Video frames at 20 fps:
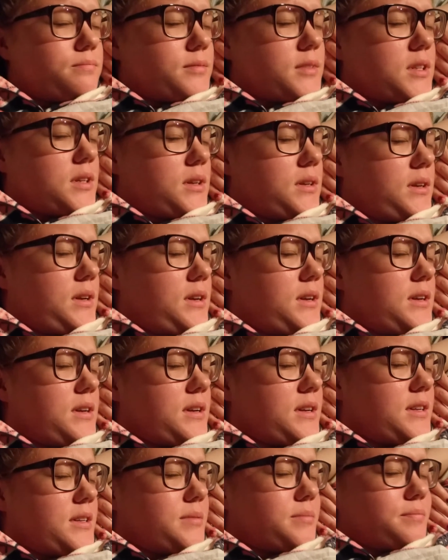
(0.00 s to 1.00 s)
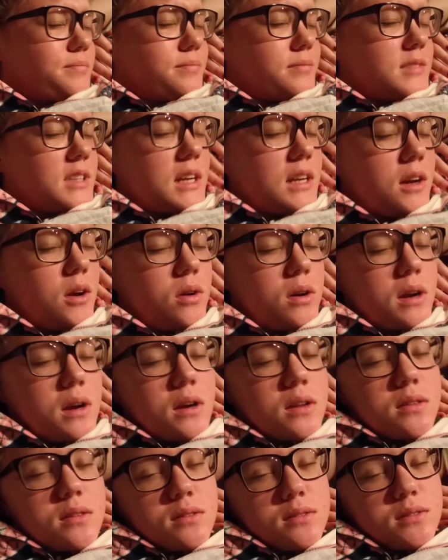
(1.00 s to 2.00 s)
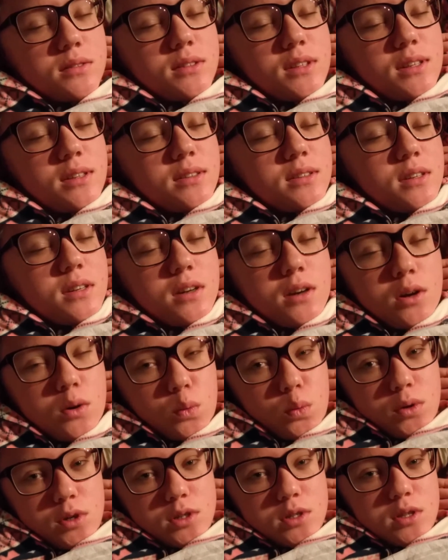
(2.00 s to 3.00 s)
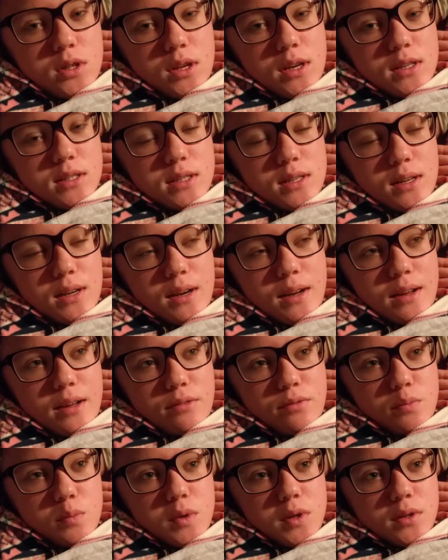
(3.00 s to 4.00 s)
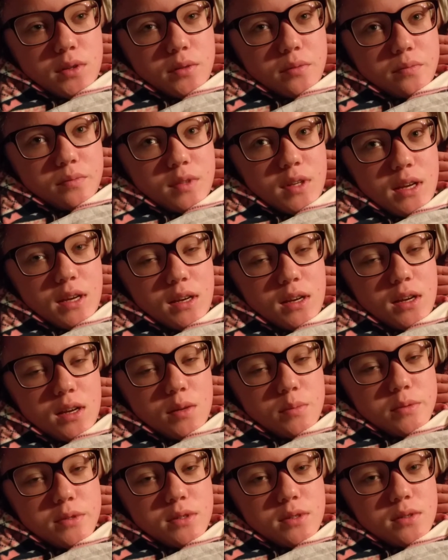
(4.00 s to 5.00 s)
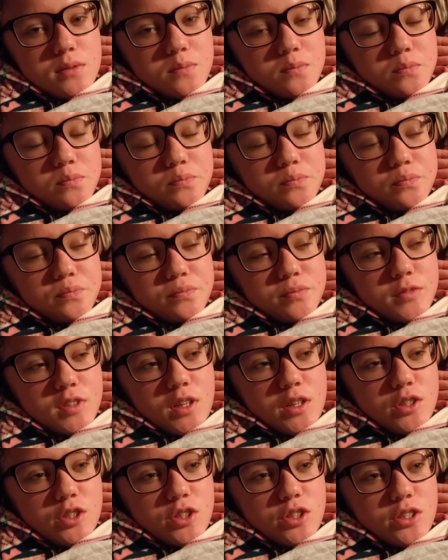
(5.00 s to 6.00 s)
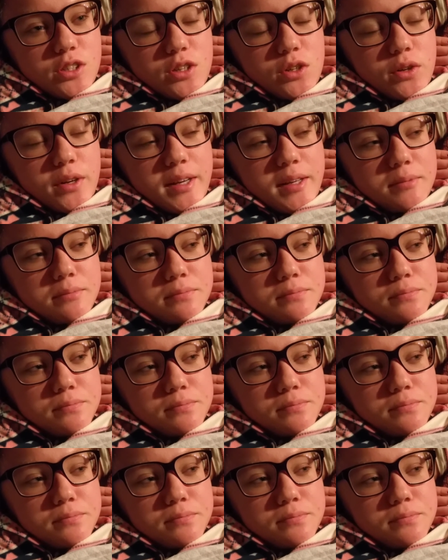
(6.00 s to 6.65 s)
I know there are worse things in life, but hiccups are just annoying.